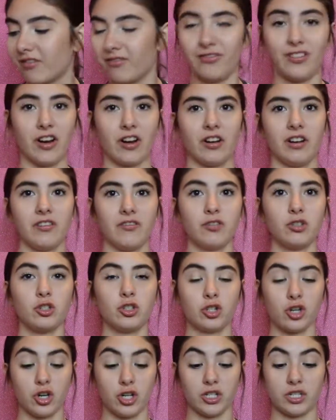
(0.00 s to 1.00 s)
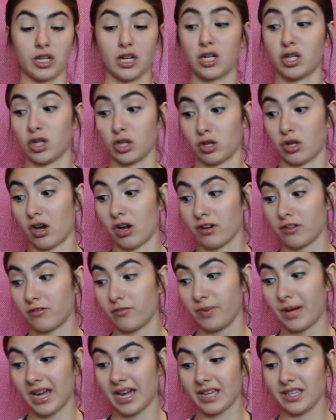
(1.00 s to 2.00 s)
very few shirts and a lot of
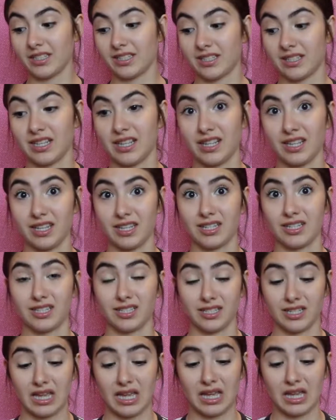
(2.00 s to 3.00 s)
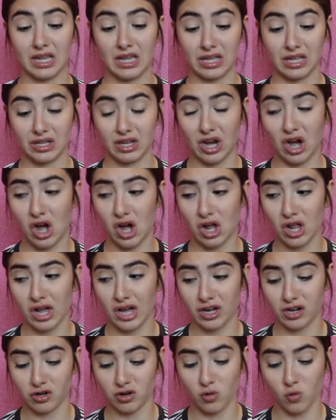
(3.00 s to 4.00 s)
pants in this haul.
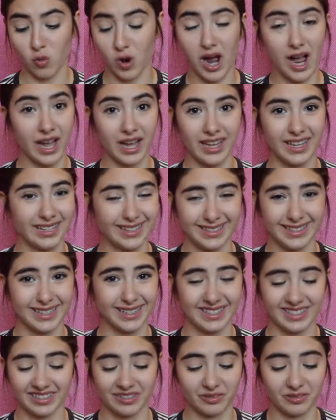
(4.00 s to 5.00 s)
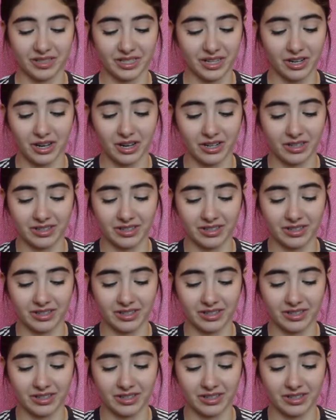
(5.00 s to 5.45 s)
I don't know why. What